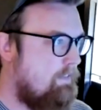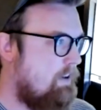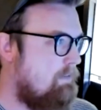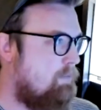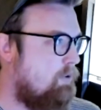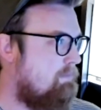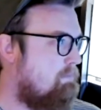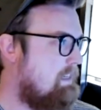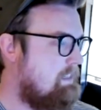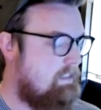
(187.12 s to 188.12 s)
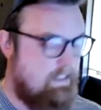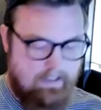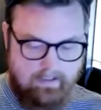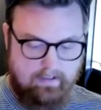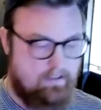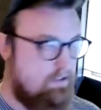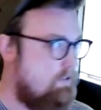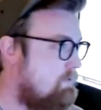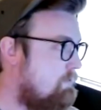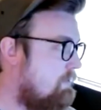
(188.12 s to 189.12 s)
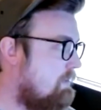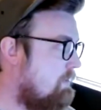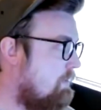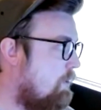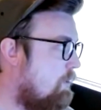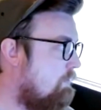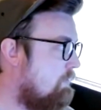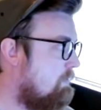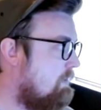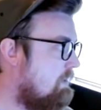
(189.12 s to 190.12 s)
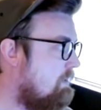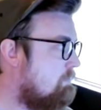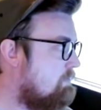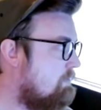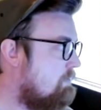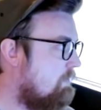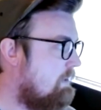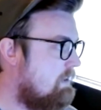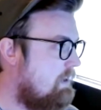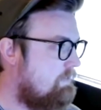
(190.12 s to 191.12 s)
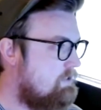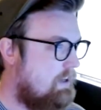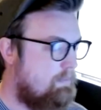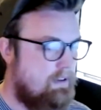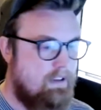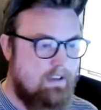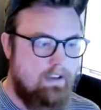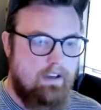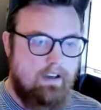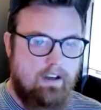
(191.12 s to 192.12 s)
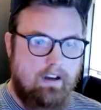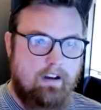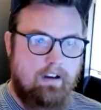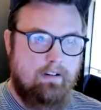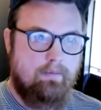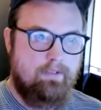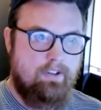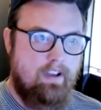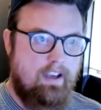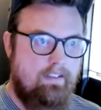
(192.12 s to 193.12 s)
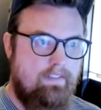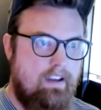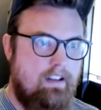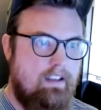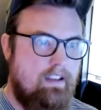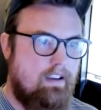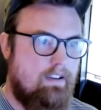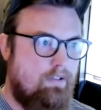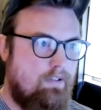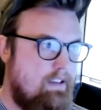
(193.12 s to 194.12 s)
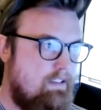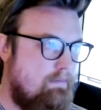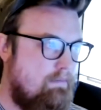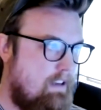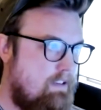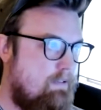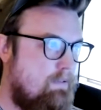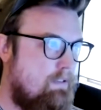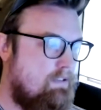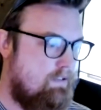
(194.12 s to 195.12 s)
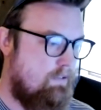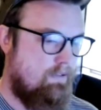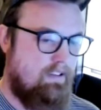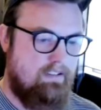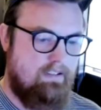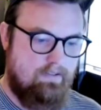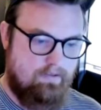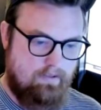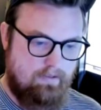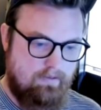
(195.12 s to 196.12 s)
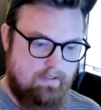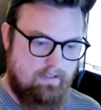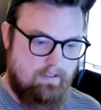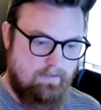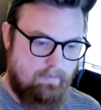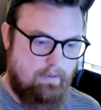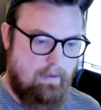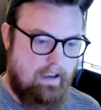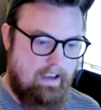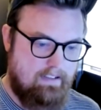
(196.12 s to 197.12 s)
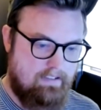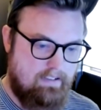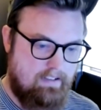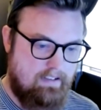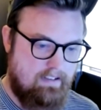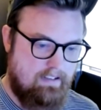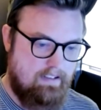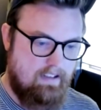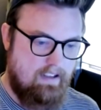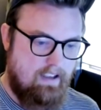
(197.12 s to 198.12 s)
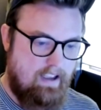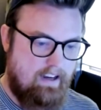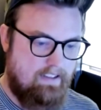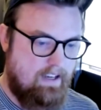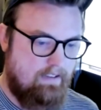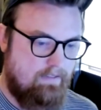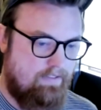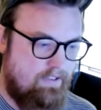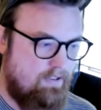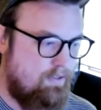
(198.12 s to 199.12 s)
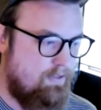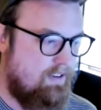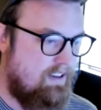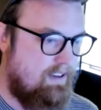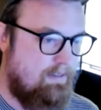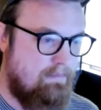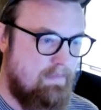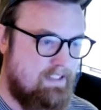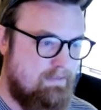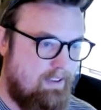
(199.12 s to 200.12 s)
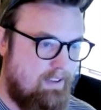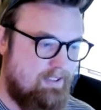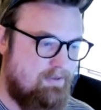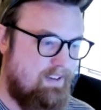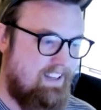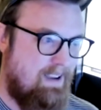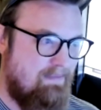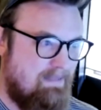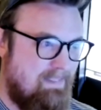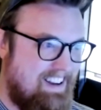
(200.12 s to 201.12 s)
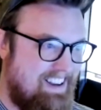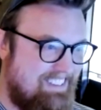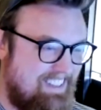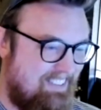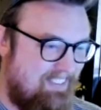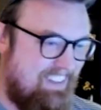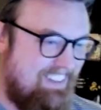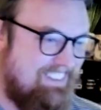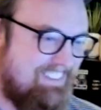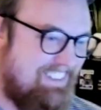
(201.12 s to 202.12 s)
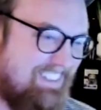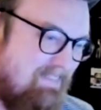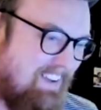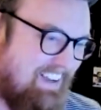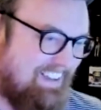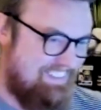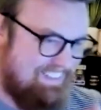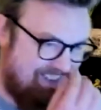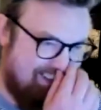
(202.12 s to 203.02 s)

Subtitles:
very important piece to go over when it comes to running a coffee shop. Do you have any crazy menu stories, Drew, from the past? I can think of a few misspellings when it came to menus that we used in the past.